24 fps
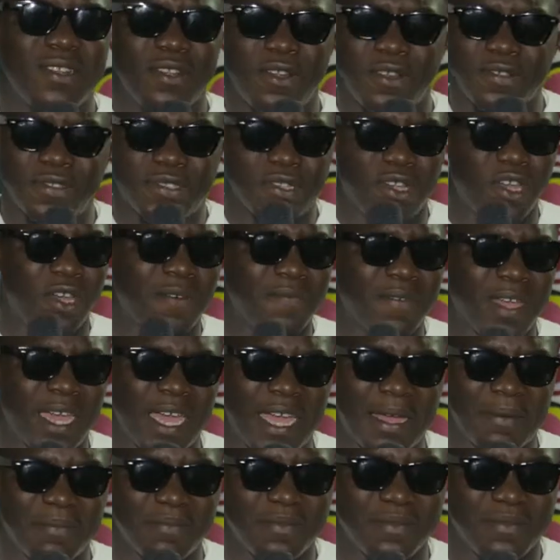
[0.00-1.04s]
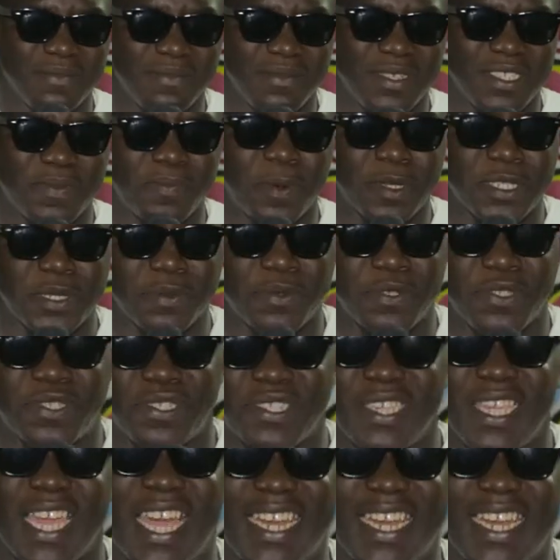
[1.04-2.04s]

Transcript: loads of. Um, it's possible to see